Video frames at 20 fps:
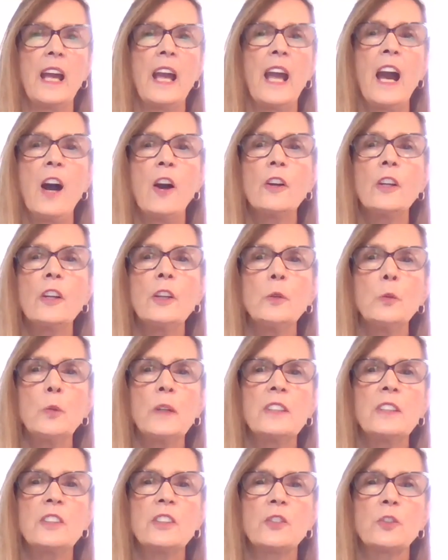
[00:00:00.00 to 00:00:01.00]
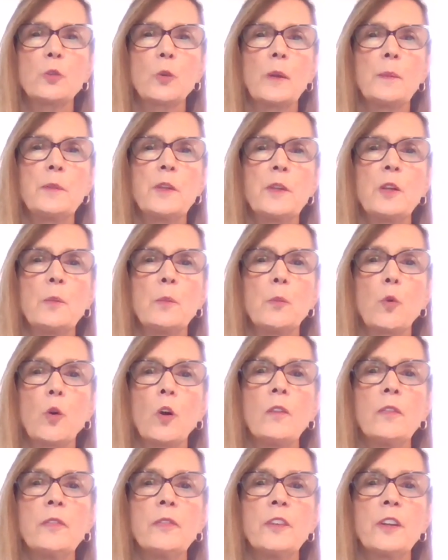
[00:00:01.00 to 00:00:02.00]
How could we distribute
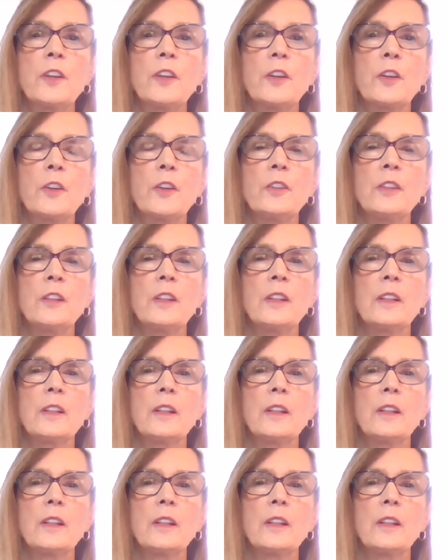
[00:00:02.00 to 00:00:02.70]
more food